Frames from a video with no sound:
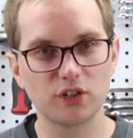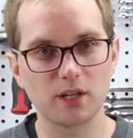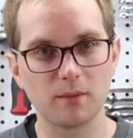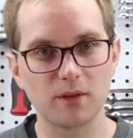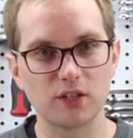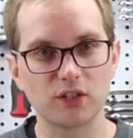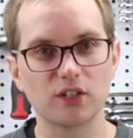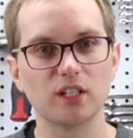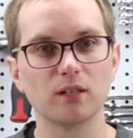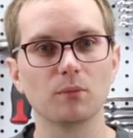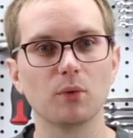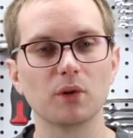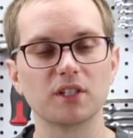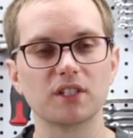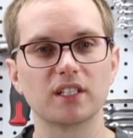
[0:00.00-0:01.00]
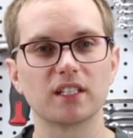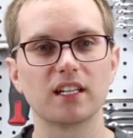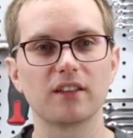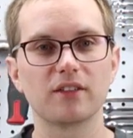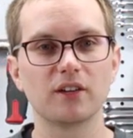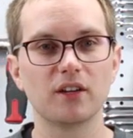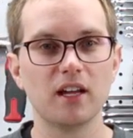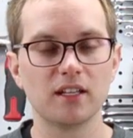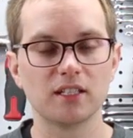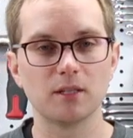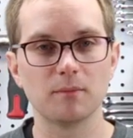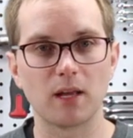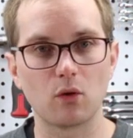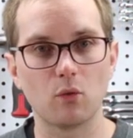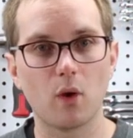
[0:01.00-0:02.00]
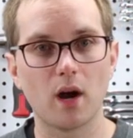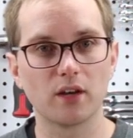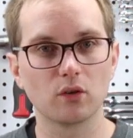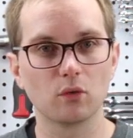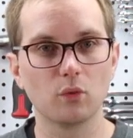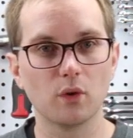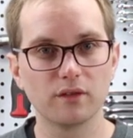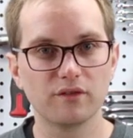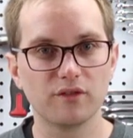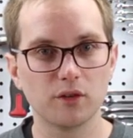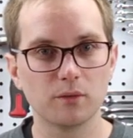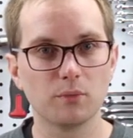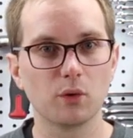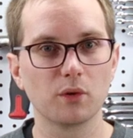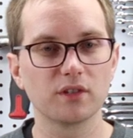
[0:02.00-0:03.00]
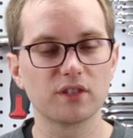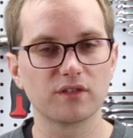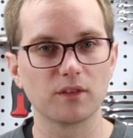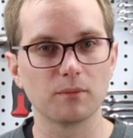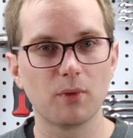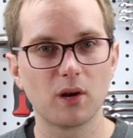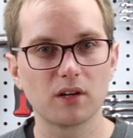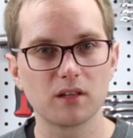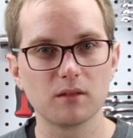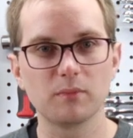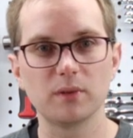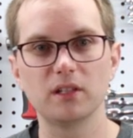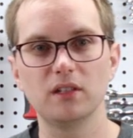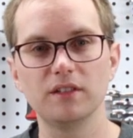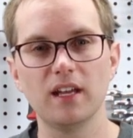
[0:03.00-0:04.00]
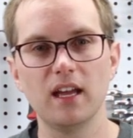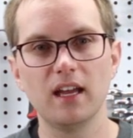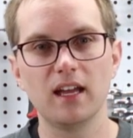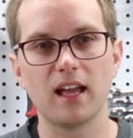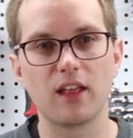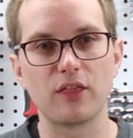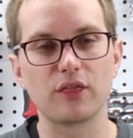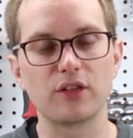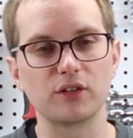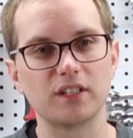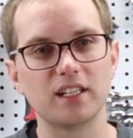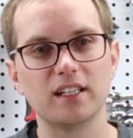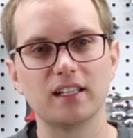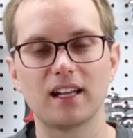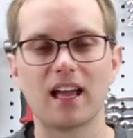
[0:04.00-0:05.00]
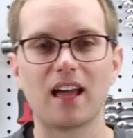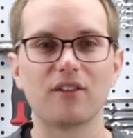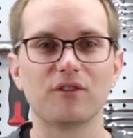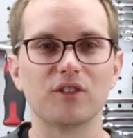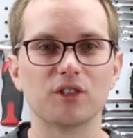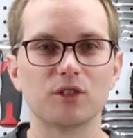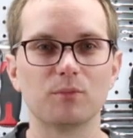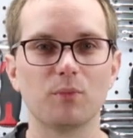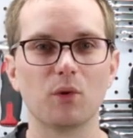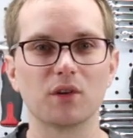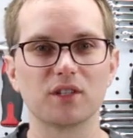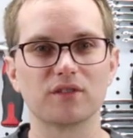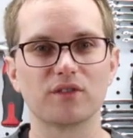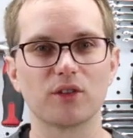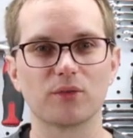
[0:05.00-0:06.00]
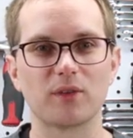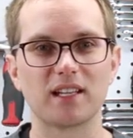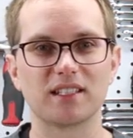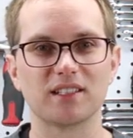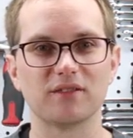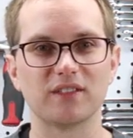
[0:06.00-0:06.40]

some of the cedar boards together to make wider 1-foot boards for part of the build and 13.5-inch boards for the rest